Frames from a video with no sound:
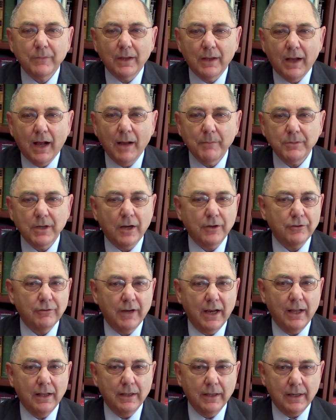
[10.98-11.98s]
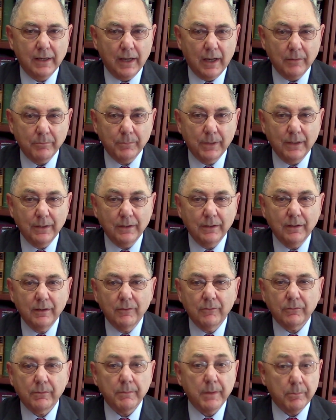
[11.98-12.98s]
I'm Dr. Elliott Antman
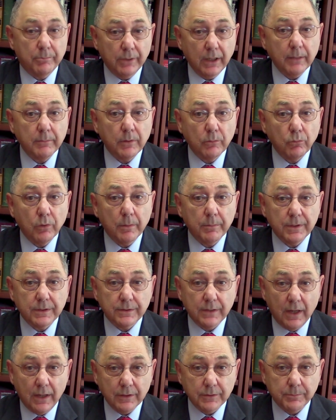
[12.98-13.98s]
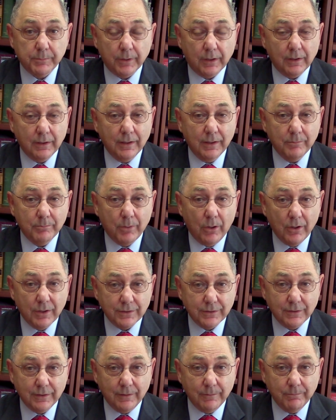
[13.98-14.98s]
from the Brigham and Women's Hospital in
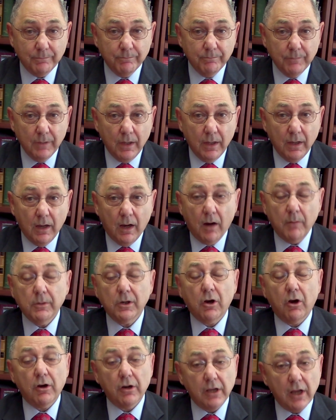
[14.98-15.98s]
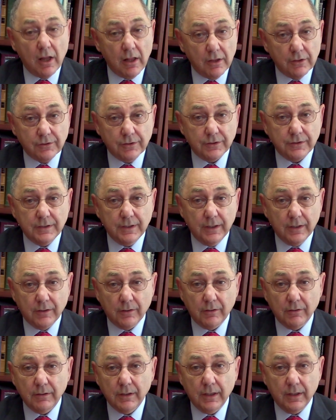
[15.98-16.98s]
Boston. I'm a cardiologist
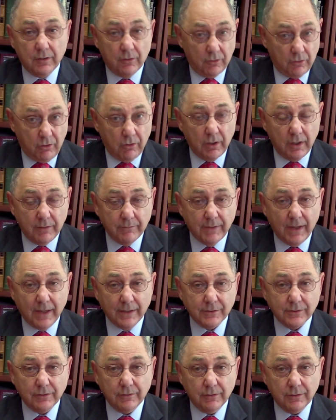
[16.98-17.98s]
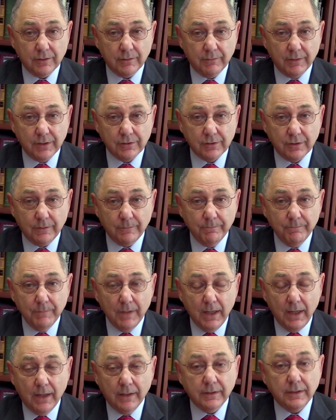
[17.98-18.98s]
here in our cardiovascular division,
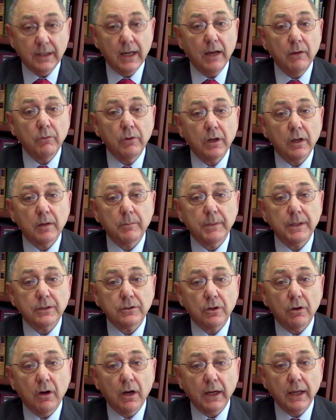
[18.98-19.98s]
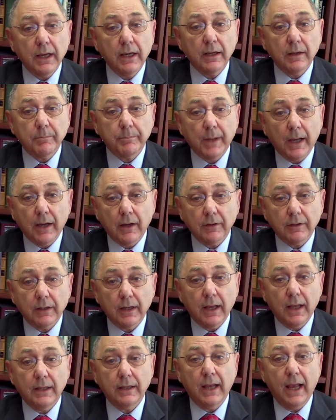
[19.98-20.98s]
and today we're going to be talking about
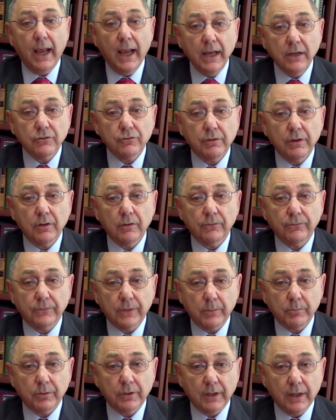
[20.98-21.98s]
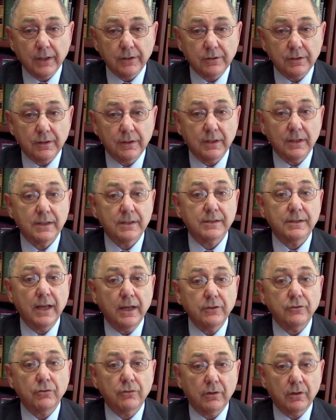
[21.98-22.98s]
an atrial fibrillation
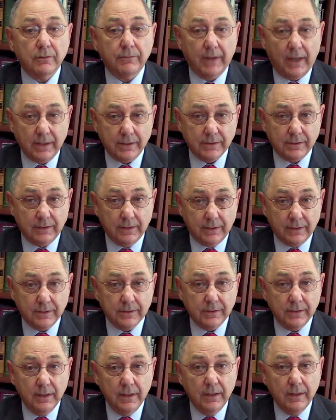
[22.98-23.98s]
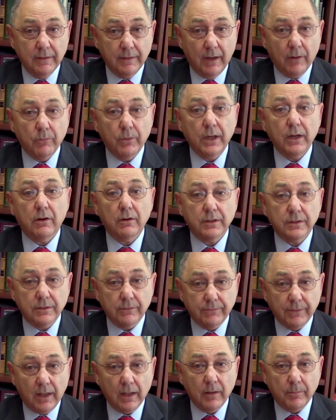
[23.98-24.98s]
center of excellence that we are
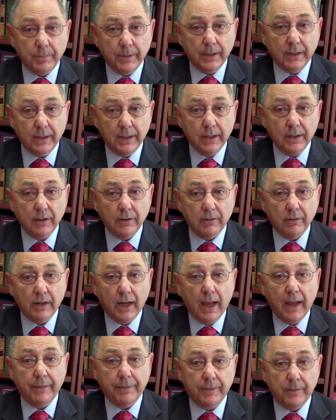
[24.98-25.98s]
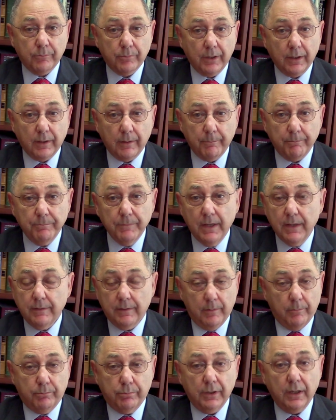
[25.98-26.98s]
developing here at the Brigham,
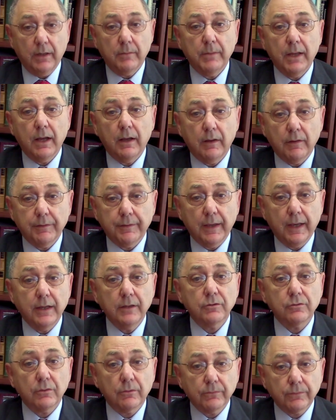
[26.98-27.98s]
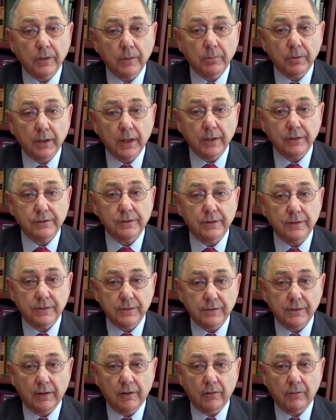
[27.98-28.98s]
the Brigham Health Atrial Fibrillation
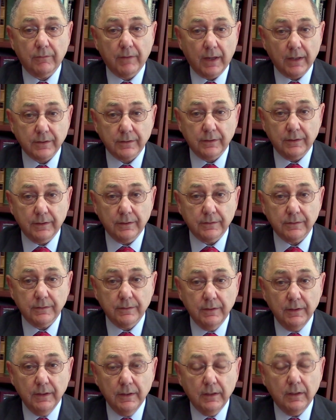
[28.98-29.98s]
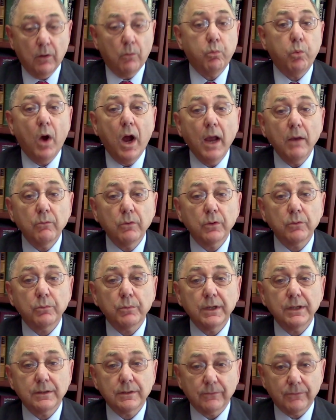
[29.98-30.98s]
Center of Excellence. Now, why would
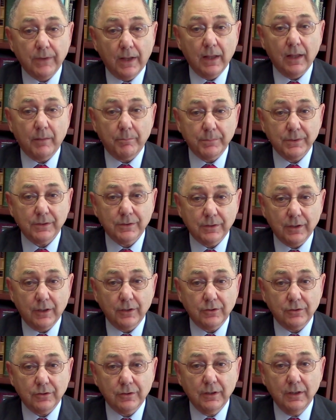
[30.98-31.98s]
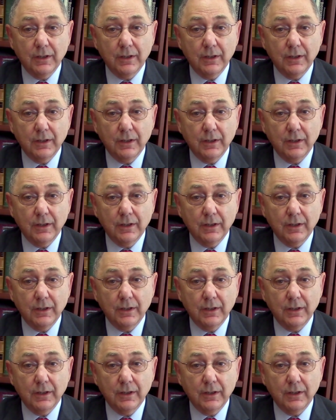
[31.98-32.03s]
we develop such